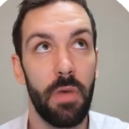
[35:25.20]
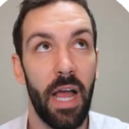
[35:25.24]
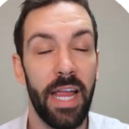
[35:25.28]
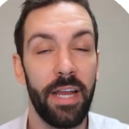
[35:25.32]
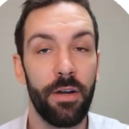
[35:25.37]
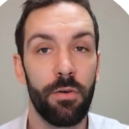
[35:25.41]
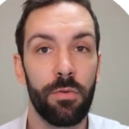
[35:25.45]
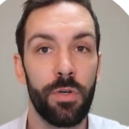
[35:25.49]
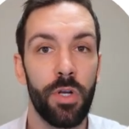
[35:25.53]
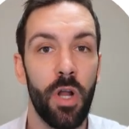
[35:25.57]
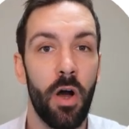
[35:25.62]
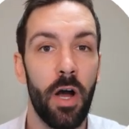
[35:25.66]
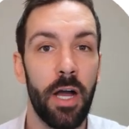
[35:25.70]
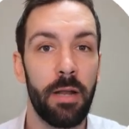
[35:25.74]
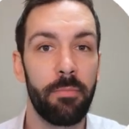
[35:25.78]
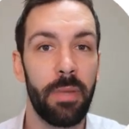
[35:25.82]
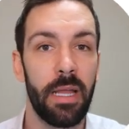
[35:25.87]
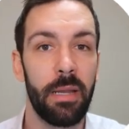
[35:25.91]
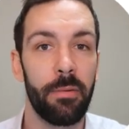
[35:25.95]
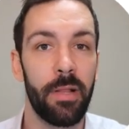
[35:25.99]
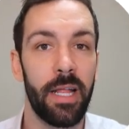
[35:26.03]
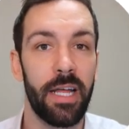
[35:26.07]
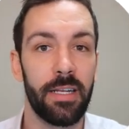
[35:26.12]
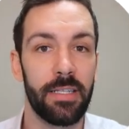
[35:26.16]
8 or 9
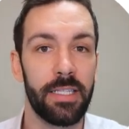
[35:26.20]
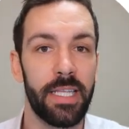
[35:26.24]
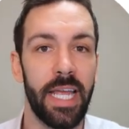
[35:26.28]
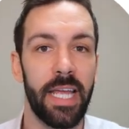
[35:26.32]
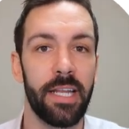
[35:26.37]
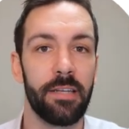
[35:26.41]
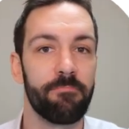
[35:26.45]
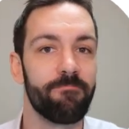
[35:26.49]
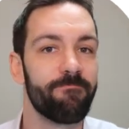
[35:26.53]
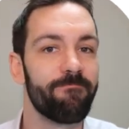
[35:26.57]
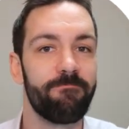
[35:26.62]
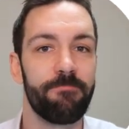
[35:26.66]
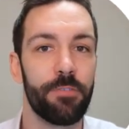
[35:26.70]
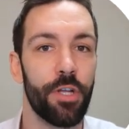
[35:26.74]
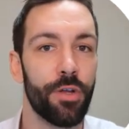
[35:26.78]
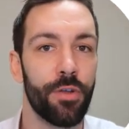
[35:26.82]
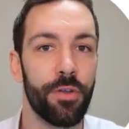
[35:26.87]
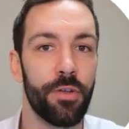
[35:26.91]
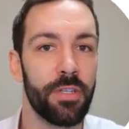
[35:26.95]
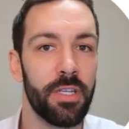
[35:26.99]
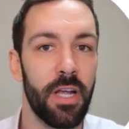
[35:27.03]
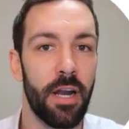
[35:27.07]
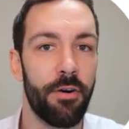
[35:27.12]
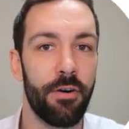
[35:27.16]
people out of 10 don't
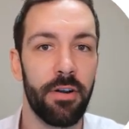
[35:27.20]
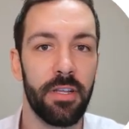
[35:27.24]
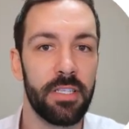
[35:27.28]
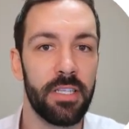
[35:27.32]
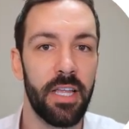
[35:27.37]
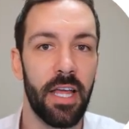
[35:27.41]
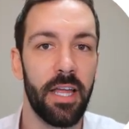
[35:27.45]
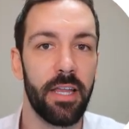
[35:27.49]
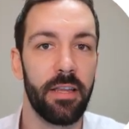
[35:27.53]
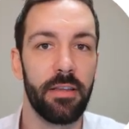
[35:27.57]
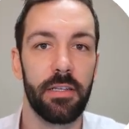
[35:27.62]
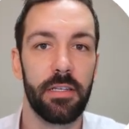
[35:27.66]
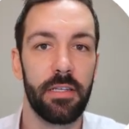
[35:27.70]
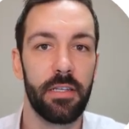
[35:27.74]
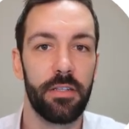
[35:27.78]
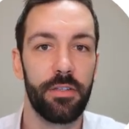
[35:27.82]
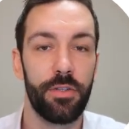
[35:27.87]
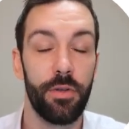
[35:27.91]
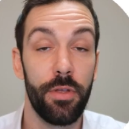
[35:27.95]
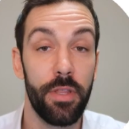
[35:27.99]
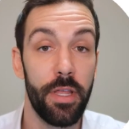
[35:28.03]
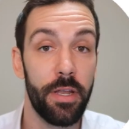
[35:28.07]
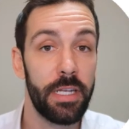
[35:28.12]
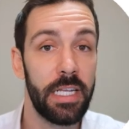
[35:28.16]
use RLSA
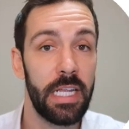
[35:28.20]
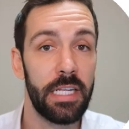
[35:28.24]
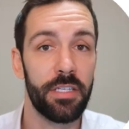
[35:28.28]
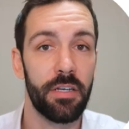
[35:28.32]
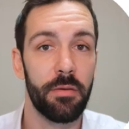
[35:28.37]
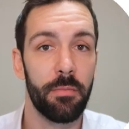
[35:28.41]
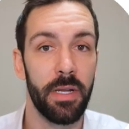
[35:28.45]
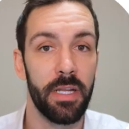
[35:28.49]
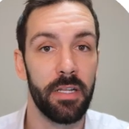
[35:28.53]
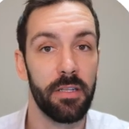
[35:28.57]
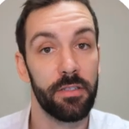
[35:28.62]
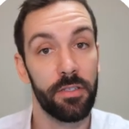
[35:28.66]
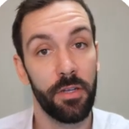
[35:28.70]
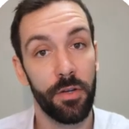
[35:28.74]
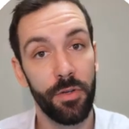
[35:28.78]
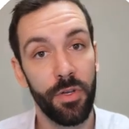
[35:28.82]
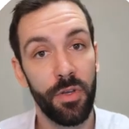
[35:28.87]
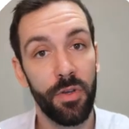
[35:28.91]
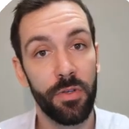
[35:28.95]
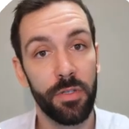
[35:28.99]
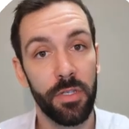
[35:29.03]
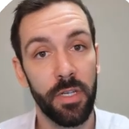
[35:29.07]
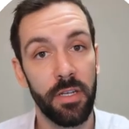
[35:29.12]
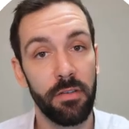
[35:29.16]
to their detriment. So
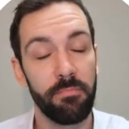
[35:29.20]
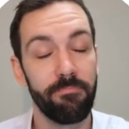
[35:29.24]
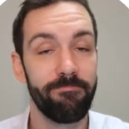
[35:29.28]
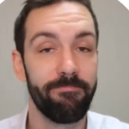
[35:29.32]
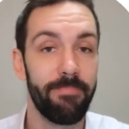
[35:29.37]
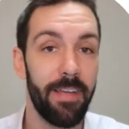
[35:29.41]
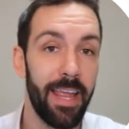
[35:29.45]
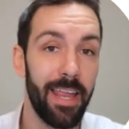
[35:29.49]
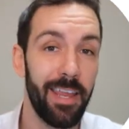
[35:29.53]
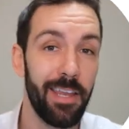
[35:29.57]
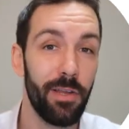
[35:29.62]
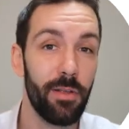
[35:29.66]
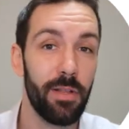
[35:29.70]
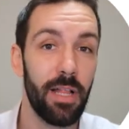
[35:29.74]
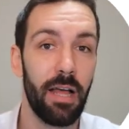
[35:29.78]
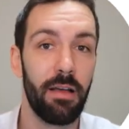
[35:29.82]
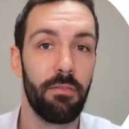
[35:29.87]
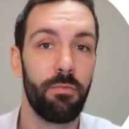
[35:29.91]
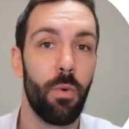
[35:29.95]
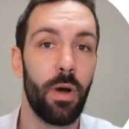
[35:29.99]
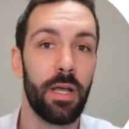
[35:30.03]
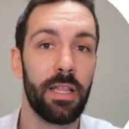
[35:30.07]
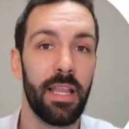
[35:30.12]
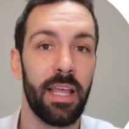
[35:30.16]
use it and you'll
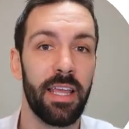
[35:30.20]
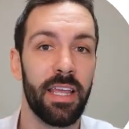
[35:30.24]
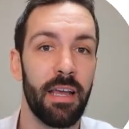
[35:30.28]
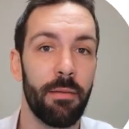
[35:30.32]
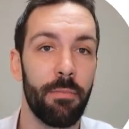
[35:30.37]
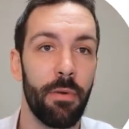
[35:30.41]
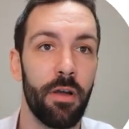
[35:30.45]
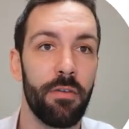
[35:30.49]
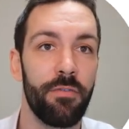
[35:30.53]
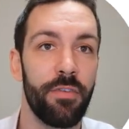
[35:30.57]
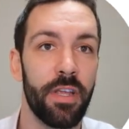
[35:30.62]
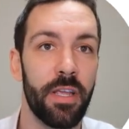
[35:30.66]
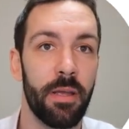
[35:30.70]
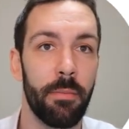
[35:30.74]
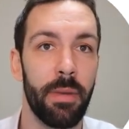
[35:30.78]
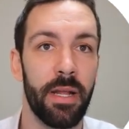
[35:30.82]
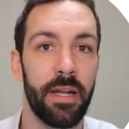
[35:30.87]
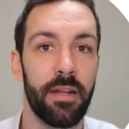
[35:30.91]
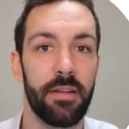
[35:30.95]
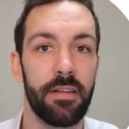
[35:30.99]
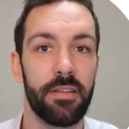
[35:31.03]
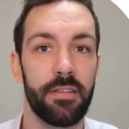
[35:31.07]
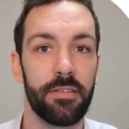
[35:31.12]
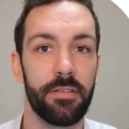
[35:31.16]
have one leg up over your
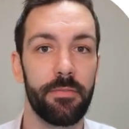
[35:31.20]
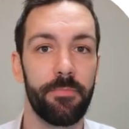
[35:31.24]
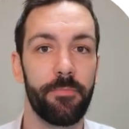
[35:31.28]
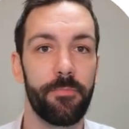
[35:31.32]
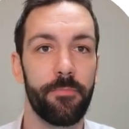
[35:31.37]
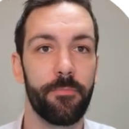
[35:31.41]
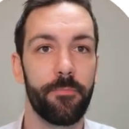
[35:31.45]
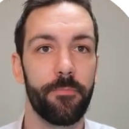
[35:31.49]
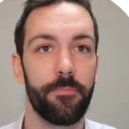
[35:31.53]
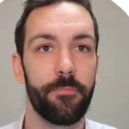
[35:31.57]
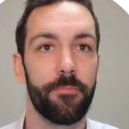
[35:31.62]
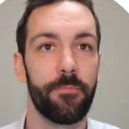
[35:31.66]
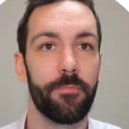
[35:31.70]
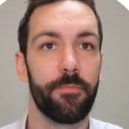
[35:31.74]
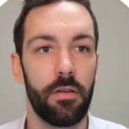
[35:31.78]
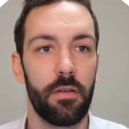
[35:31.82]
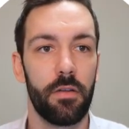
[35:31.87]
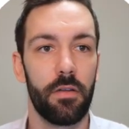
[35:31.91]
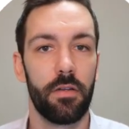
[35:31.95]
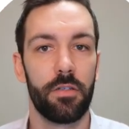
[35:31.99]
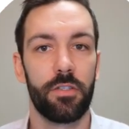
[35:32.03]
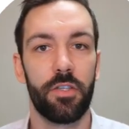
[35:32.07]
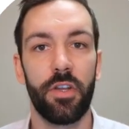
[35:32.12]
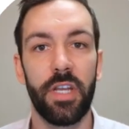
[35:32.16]
competitors.
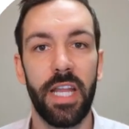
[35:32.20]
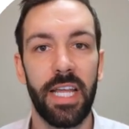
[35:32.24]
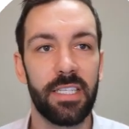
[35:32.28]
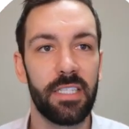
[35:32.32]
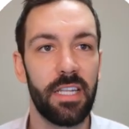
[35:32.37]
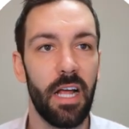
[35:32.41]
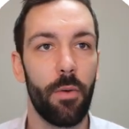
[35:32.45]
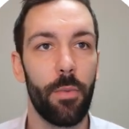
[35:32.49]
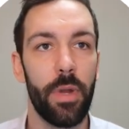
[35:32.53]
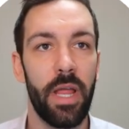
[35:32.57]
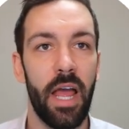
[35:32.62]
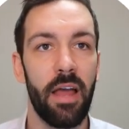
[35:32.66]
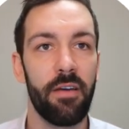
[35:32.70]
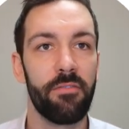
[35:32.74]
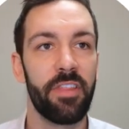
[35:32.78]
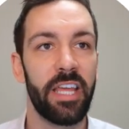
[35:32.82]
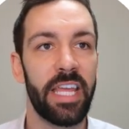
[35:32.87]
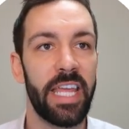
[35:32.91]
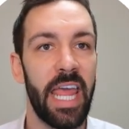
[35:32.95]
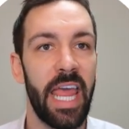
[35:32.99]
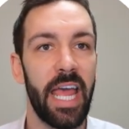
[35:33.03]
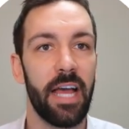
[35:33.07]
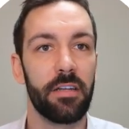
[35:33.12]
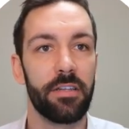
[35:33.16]
So next up we have the
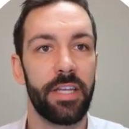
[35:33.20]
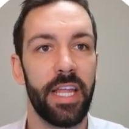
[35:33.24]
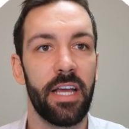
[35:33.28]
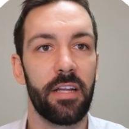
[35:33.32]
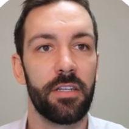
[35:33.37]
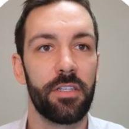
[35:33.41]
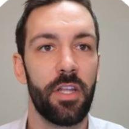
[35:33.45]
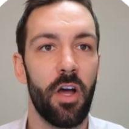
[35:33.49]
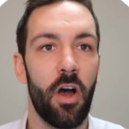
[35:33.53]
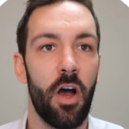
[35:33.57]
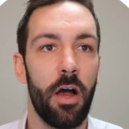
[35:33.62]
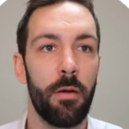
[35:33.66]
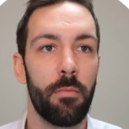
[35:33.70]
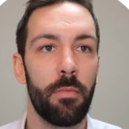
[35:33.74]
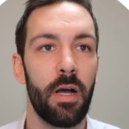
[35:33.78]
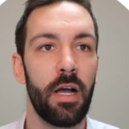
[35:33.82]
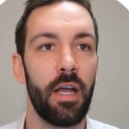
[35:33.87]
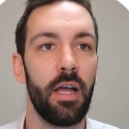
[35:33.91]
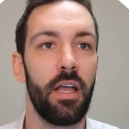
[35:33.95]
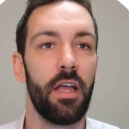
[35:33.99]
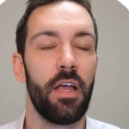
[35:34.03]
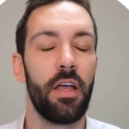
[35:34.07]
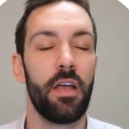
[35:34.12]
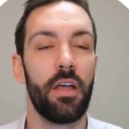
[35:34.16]
countdown timer.
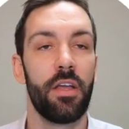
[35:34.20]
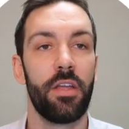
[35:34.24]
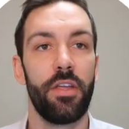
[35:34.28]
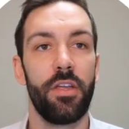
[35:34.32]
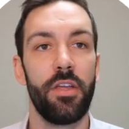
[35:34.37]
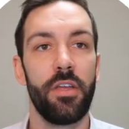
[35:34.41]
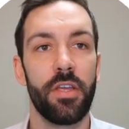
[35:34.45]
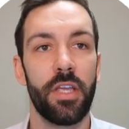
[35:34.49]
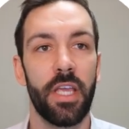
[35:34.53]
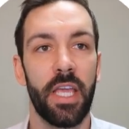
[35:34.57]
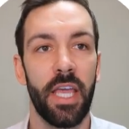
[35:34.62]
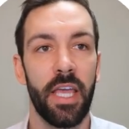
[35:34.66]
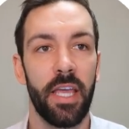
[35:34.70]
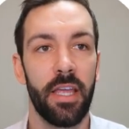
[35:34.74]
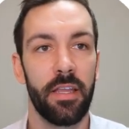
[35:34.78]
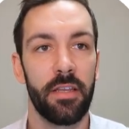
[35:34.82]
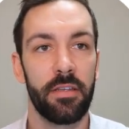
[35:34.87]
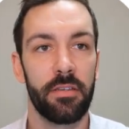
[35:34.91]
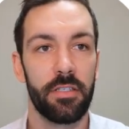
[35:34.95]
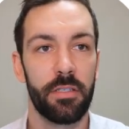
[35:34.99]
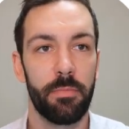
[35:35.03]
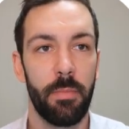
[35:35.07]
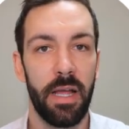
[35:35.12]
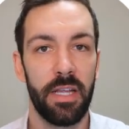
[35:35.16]
You
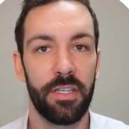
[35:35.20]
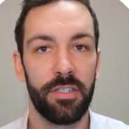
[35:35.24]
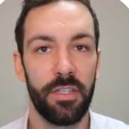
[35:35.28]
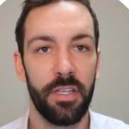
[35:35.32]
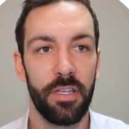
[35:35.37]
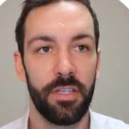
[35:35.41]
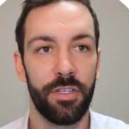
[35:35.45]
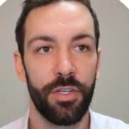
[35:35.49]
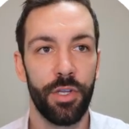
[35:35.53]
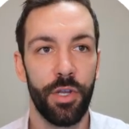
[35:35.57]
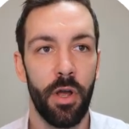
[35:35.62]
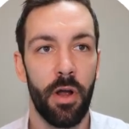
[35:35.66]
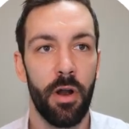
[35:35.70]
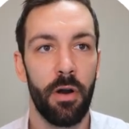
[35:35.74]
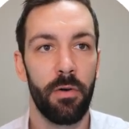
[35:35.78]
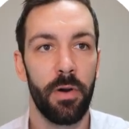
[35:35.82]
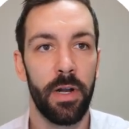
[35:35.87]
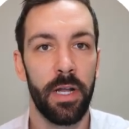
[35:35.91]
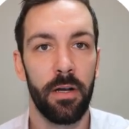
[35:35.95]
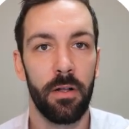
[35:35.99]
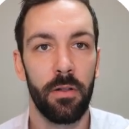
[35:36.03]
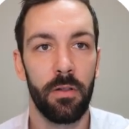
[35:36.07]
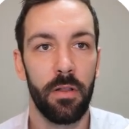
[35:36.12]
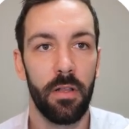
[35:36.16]
can smash this
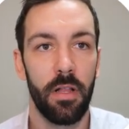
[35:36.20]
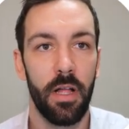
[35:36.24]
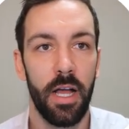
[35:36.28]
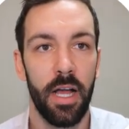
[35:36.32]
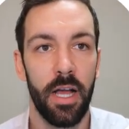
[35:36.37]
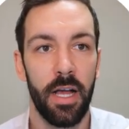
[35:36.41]
URL,